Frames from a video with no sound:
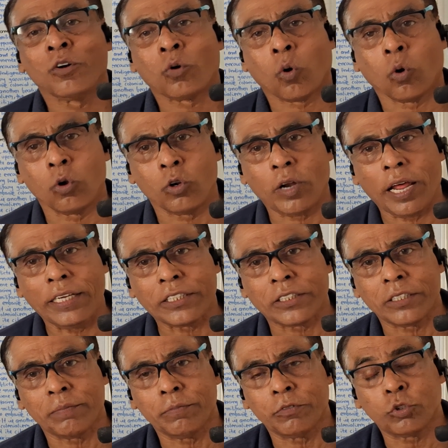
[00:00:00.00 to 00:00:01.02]

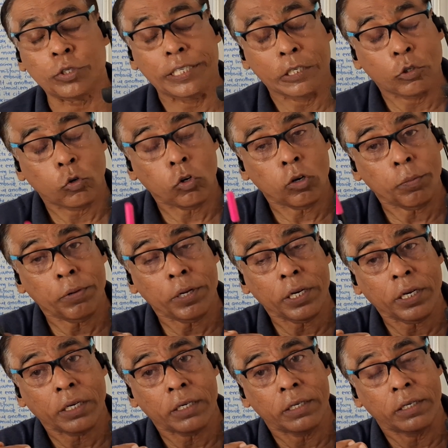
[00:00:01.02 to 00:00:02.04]
colonization, so
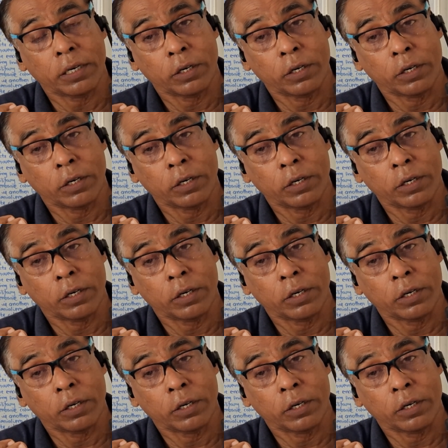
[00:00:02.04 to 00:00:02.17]
economic